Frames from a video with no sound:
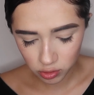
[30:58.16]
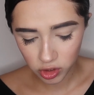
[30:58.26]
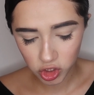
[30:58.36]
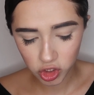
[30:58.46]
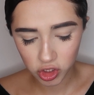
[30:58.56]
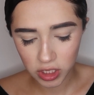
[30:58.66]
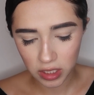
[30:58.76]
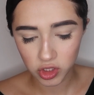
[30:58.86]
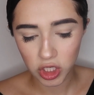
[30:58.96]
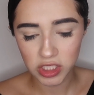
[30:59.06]
that's when my sister
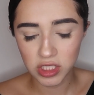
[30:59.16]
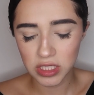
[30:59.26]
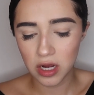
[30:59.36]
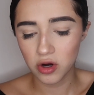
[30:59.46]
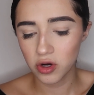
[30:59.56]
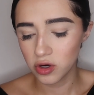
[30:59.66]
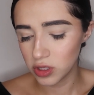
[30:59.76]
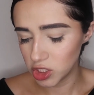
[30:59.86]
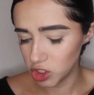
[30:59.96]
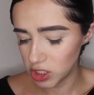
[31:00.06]
tries to tell her
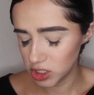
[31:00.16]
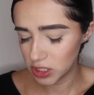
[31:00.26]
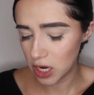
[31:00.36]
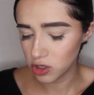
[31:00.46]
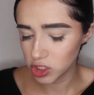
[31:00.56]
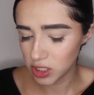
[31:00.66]
that she needs to tell her